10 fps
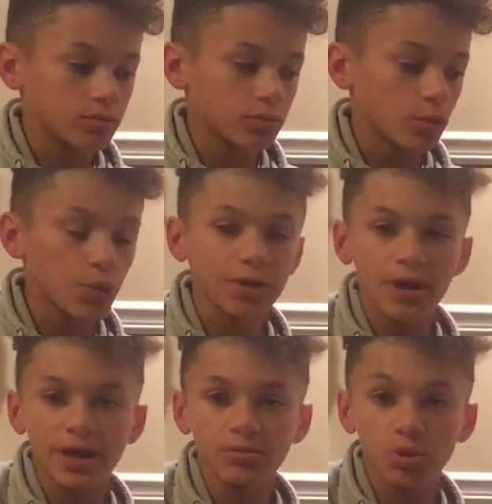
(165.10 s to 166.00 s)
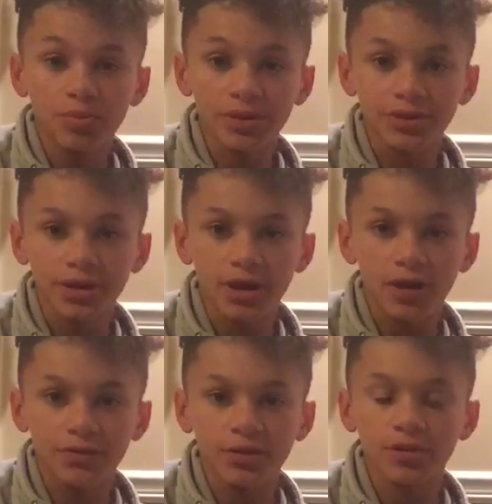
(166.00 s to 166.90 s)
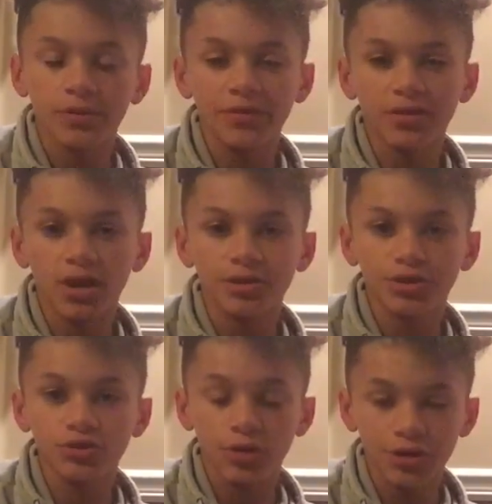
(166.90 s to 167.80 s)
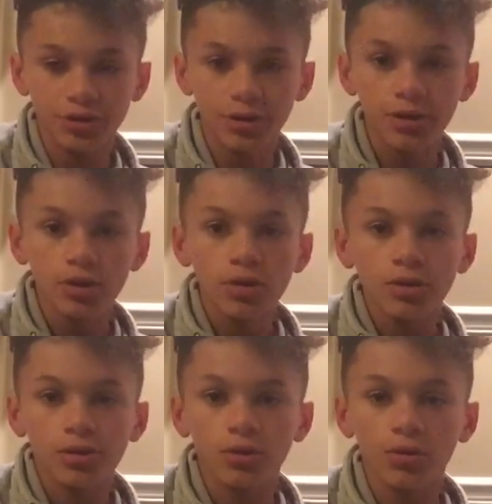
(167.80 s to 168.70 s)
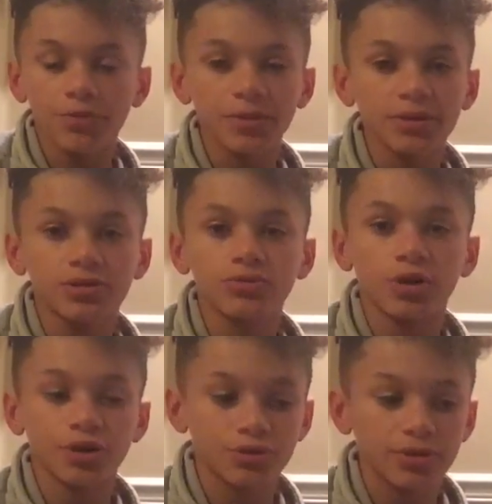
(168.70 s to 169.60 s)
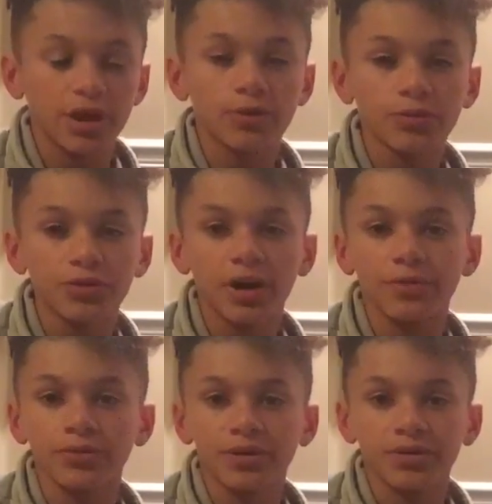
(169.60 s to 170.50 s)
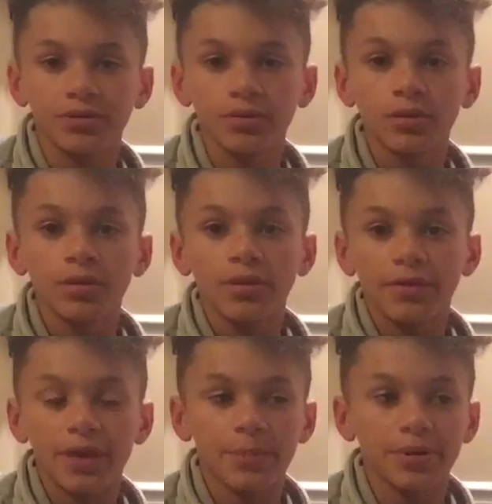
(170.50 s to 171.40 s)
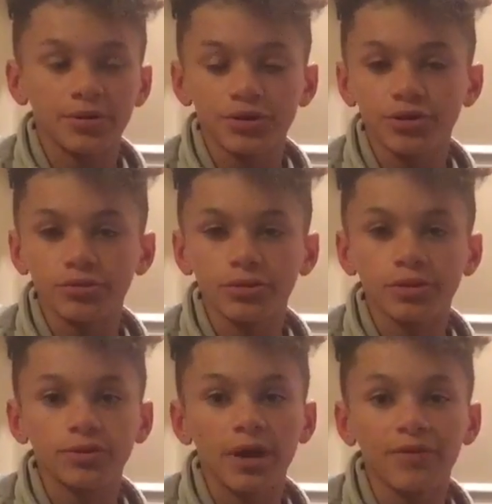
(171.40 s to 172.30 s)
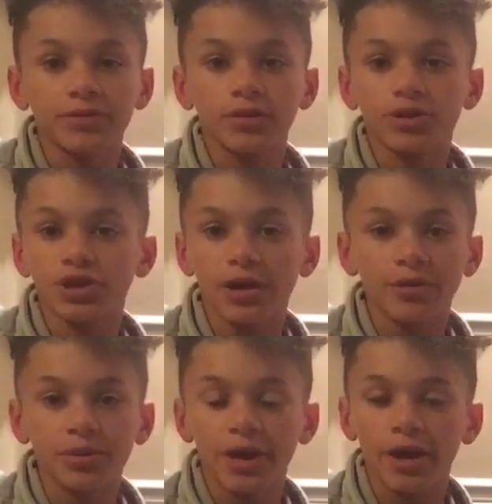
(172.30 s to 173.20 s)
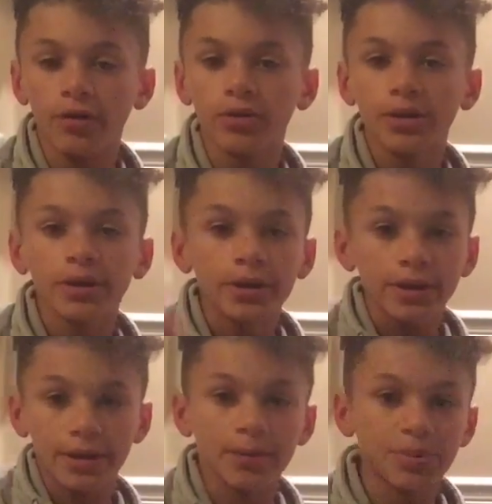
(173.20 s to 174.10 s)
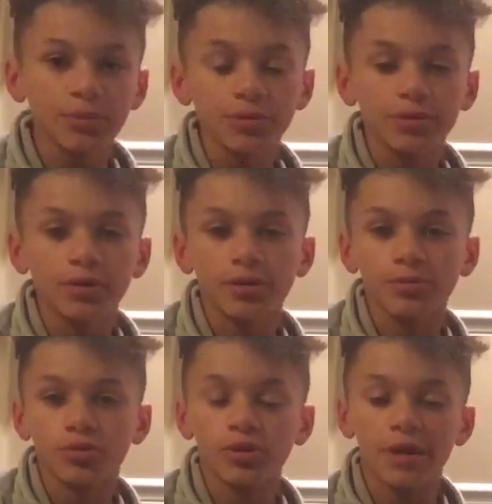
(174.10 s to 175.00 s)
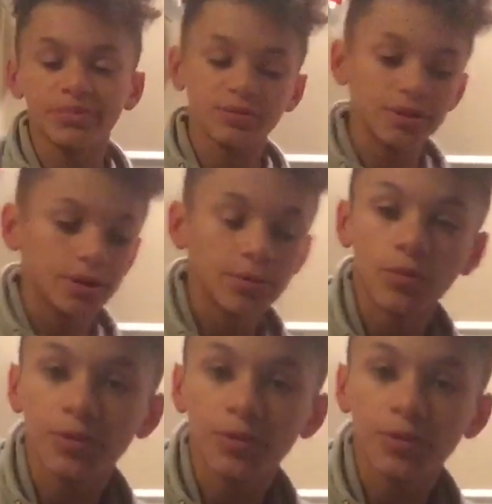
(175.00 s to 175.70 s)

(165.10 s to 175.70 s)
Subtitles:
the winner hasn't been picked yet, obviously, because we haven't gotten to 200. So once we get to 200, that's when you guys will get that pair of shoes. So you have to shout me out, get people to subscribe to me, and